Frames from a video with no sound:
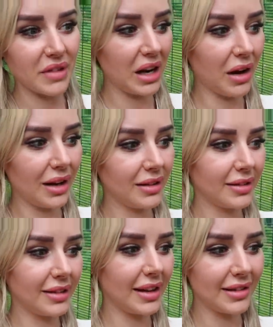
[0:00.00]
like
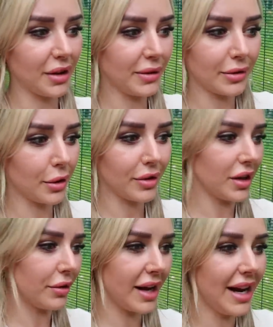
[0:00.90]
there's no
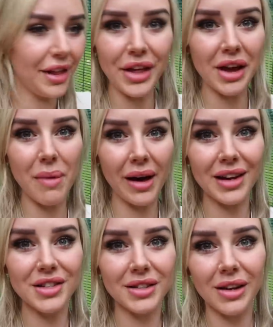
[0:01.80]
sorry or anything about
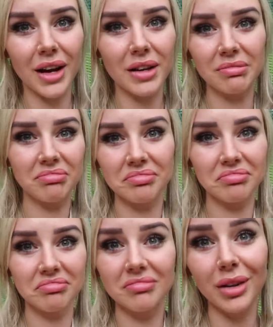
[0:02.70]
it. It's just like,
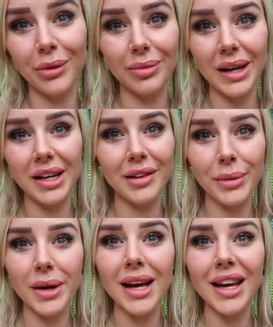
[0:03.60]
well, it is
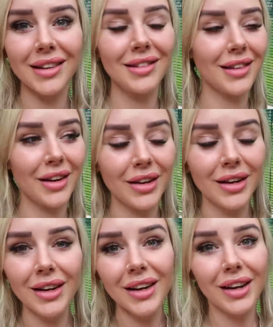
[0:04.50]
what it is. So
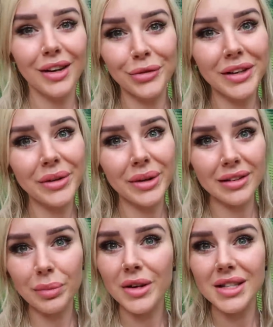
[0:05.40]
it's really quite
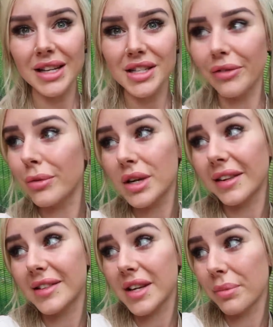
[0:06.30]
disappointing actually from
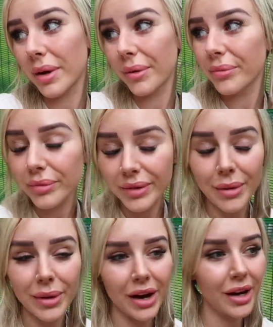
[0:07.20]
Chessington, but
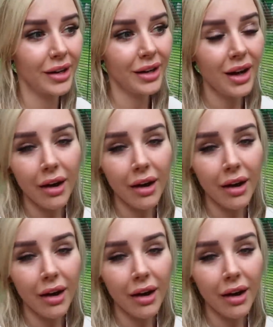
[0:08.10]
there we go.